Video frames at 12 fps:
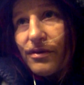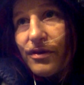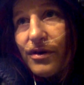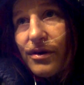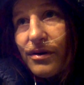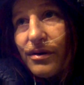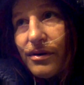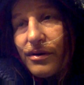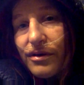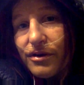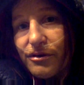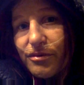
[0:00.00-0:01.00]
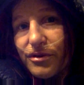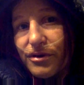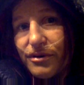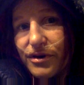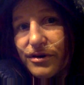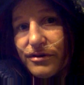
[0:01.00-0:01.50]
The Clear
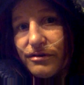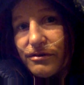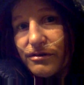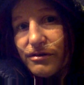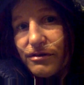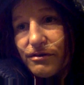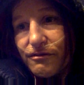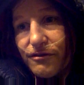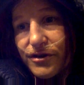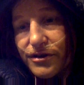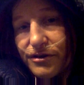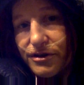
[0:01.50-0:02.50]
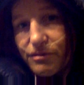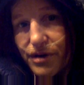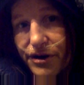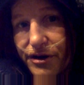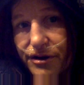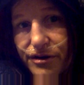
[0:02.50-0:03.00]
Blue Easy fertility
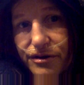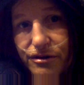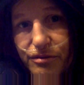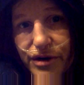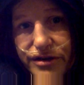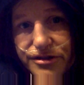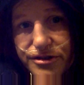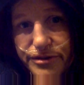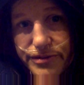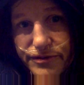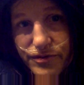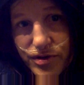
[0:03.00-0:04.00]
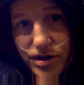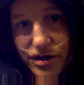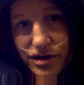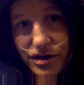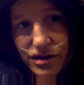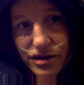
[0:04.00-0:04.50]
monitor that you buy strips for,
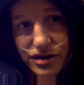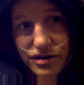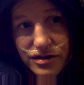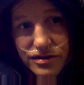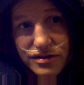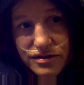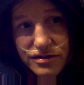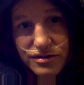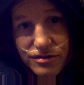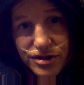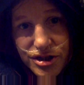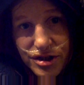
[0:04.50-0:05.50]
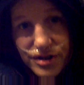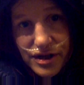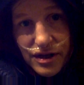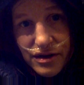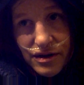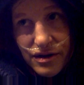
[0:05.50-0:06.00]
and it, like, stores your
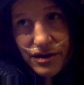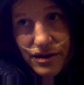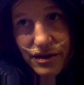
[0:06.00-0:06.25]
data.